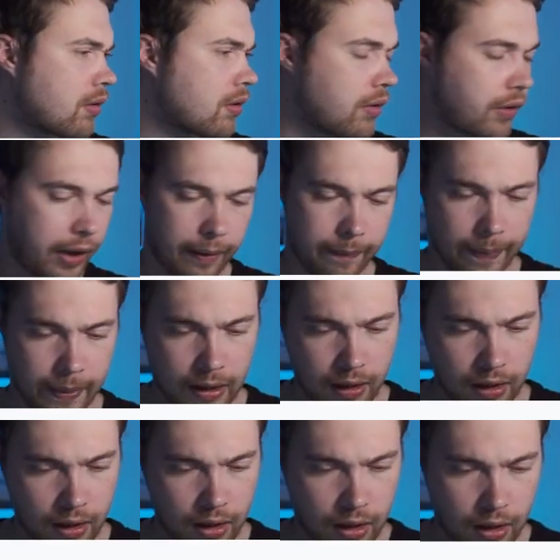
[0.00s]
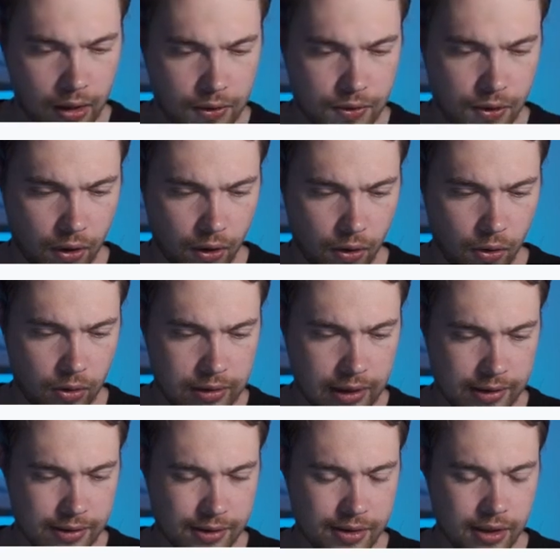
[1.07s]
Okay. So
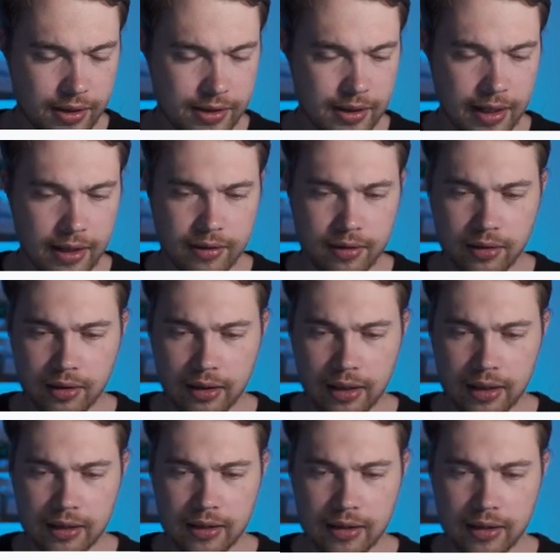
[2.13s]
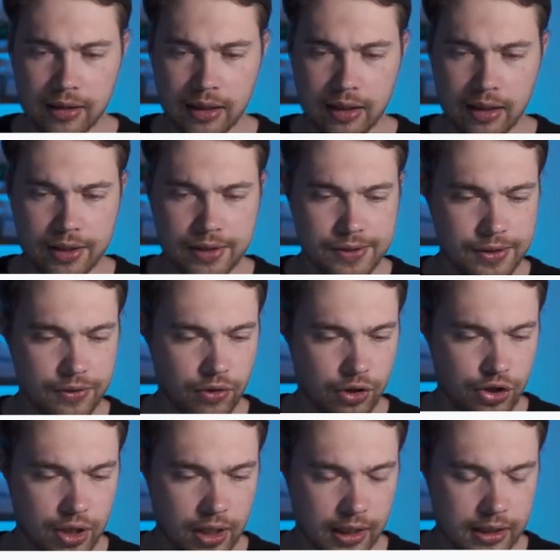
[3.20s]
that's the start state. It is
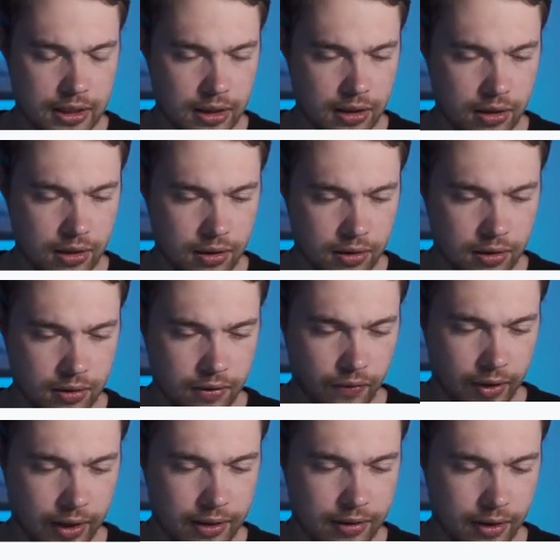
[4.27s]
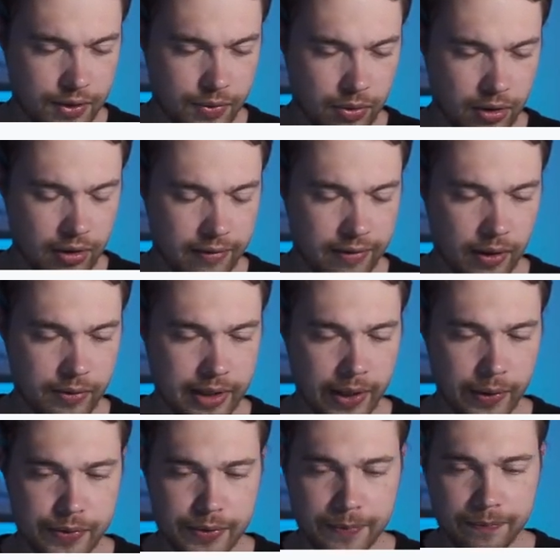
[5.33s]
rejecting, right? As we already found
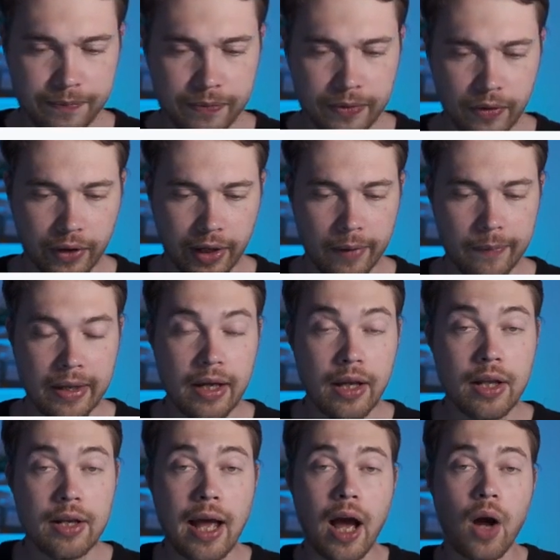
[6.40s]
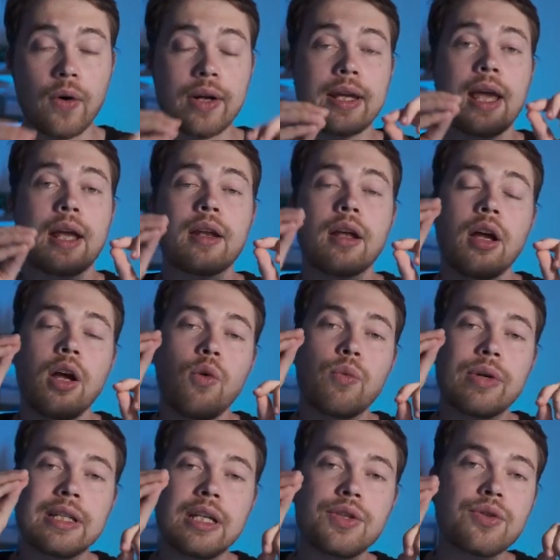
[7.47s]
out. Okay. Now again, we
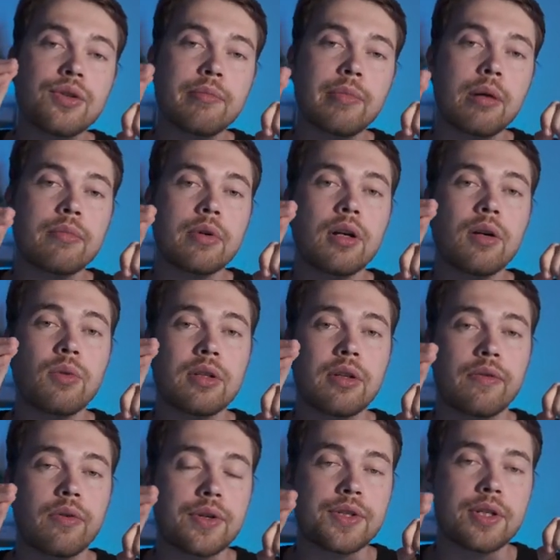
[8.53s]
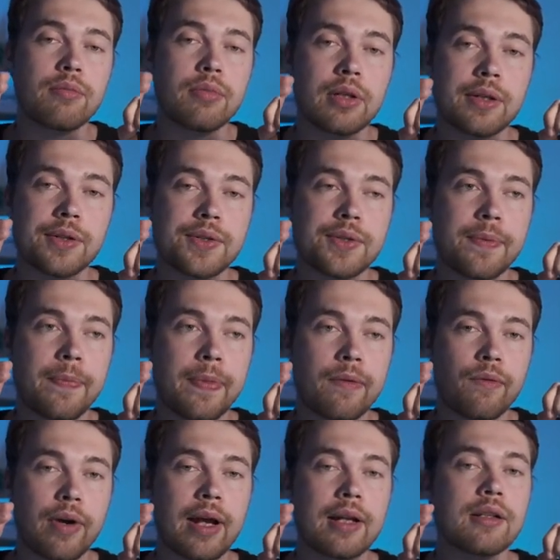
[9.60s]
need to remember what the first symbol is,
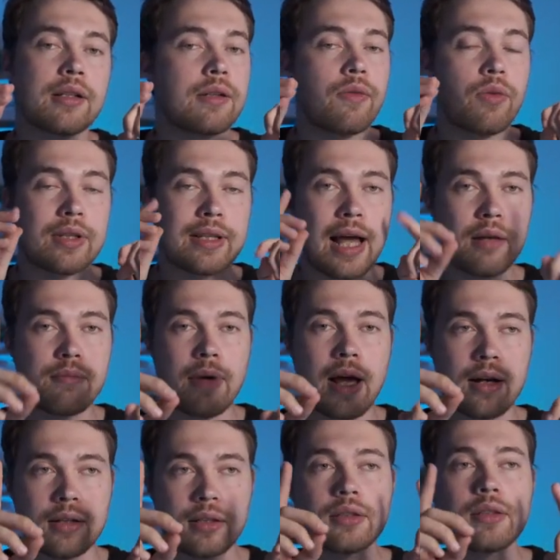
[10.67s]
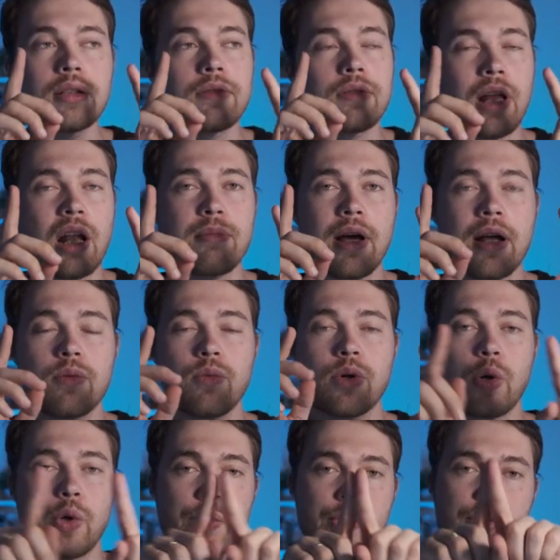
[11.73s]
right? For that matter, we're
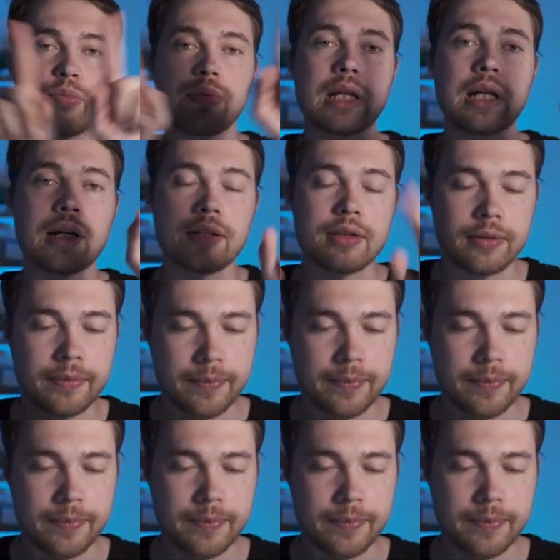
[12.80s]
going to split it.